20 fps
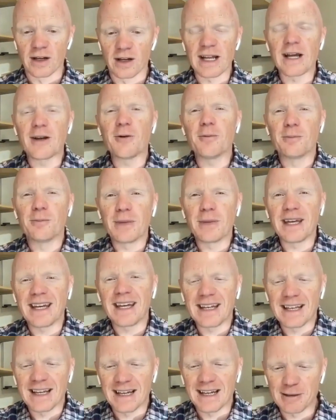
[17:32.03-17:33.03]
And I don't
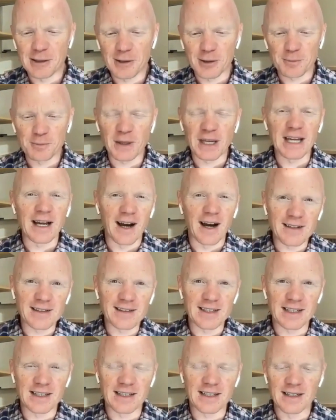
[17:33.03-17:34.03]
mean you're being
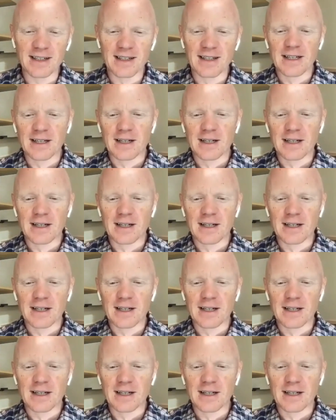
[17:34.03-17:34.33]
hunted.